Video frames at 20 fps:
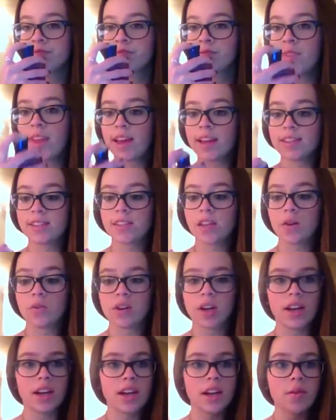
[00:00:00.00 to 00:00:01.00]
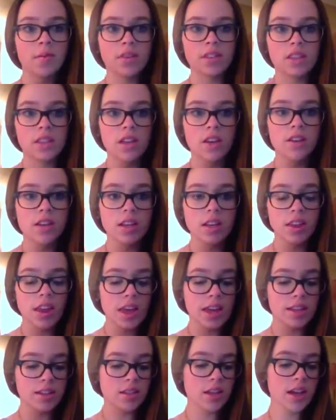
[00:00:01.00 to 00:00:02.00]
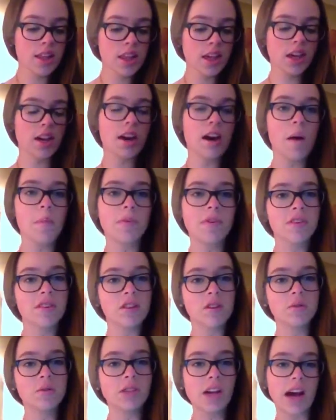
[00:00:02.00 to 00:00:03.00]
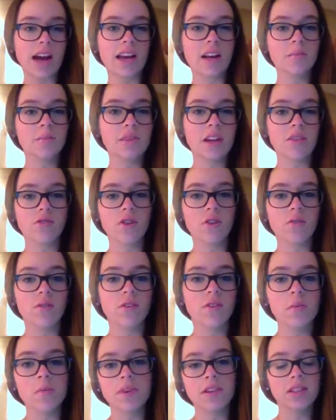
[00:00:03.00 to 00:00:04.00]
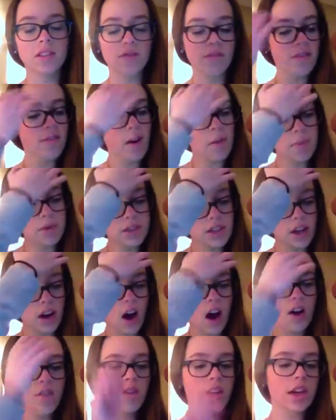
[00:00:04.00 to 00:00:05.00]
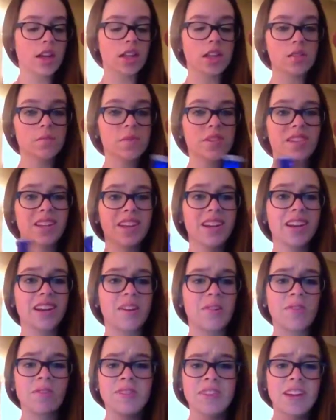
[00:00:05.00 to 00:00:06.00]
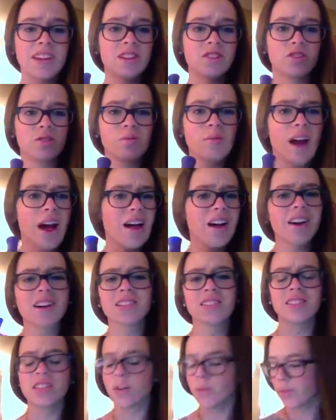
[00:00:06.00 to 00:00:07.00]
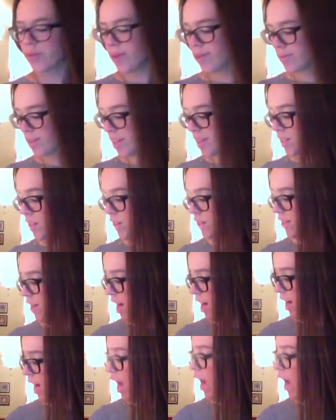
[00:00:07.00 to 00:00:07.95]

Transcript: like so good. And it was they still had like a couple loose items left over from their 75% off, and this was in it, and it was like two dollars and 75 cents. So I was like,